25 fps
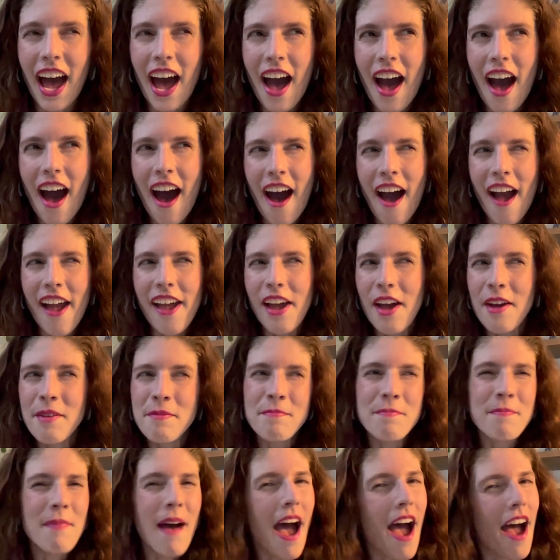I
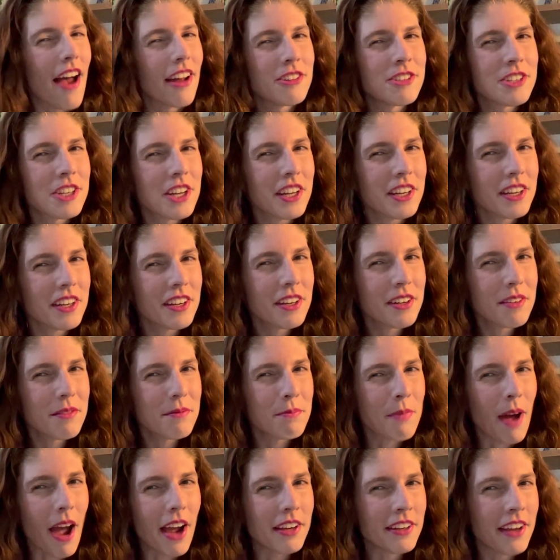imagine
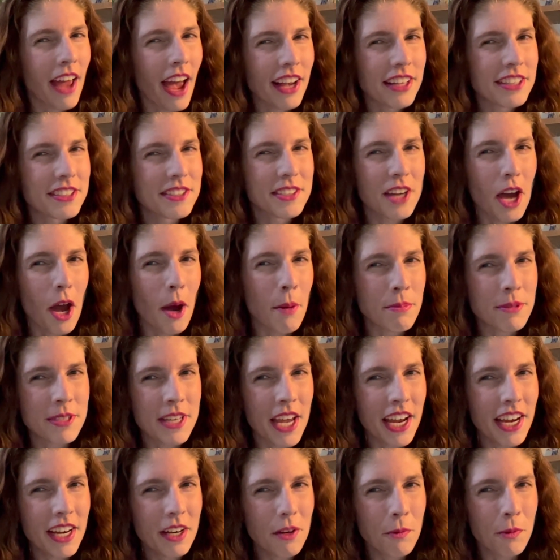my next
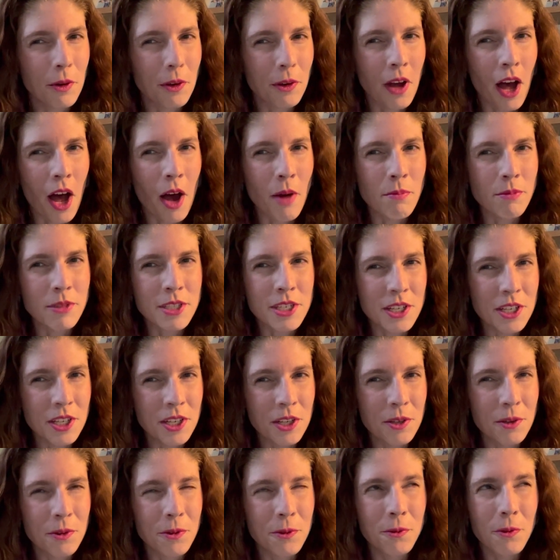update will come to
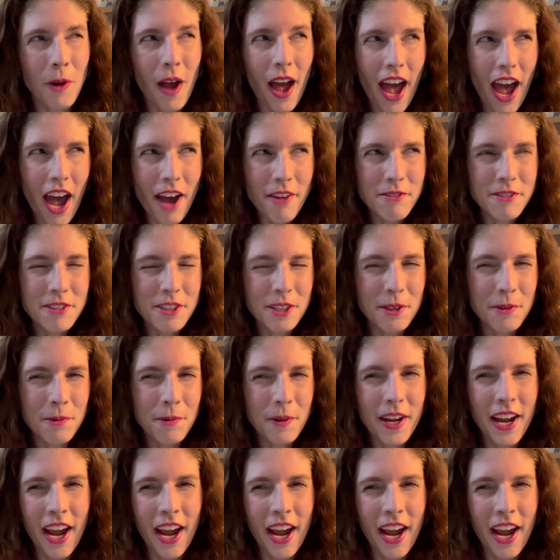you after we